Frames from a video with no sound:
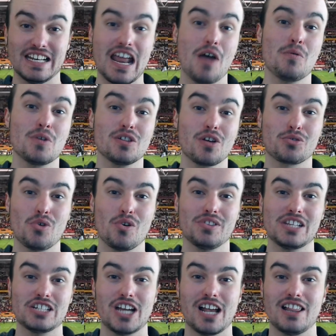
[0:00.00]
Now we look through at
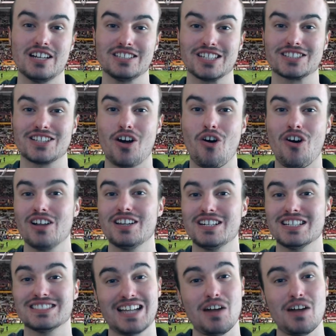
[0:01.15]
the challengers, the Highlanders.